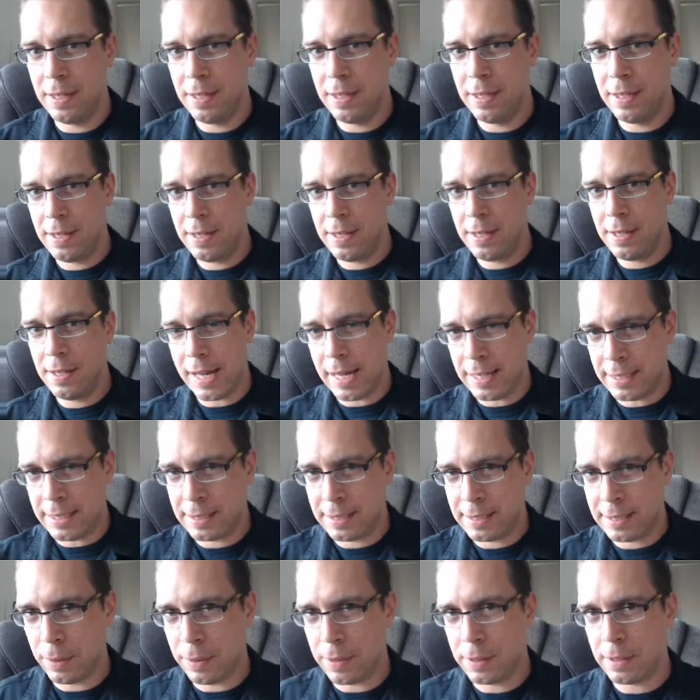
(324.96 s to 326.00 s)
it's one of
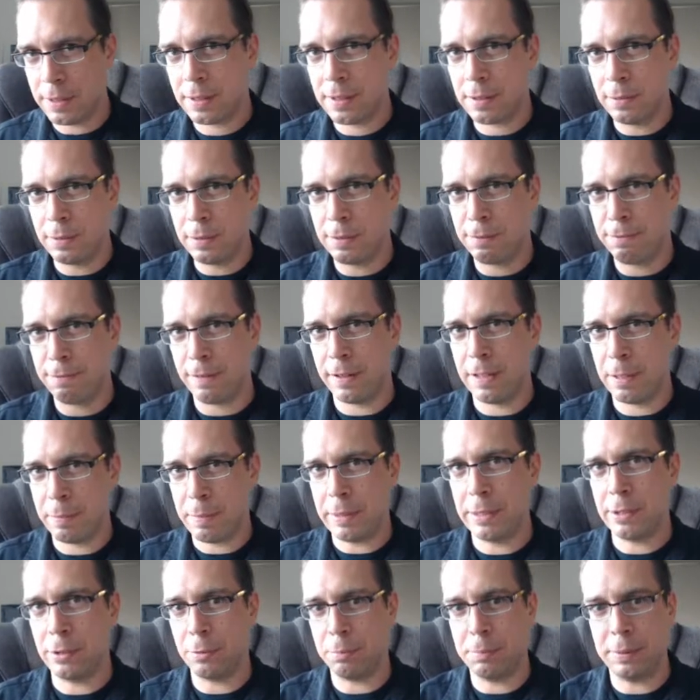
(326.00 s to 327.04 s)
those fundamental
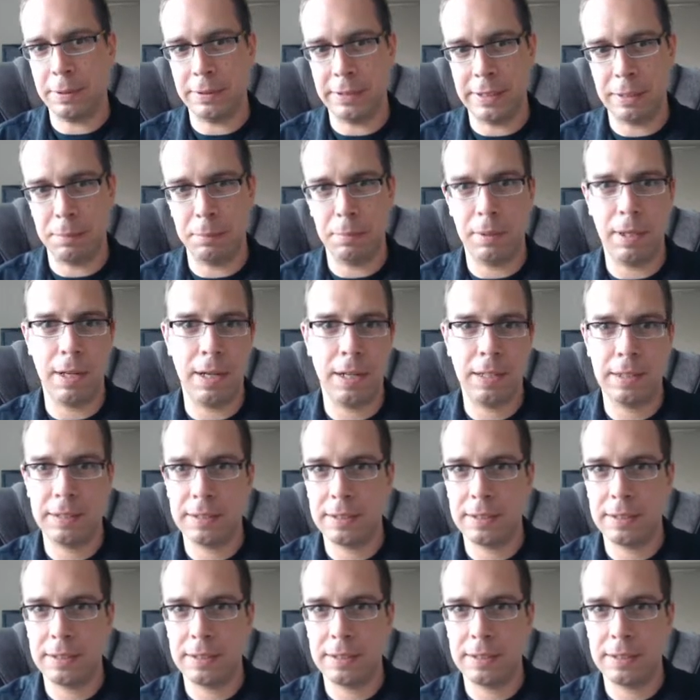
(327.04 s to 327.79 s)
building blocks.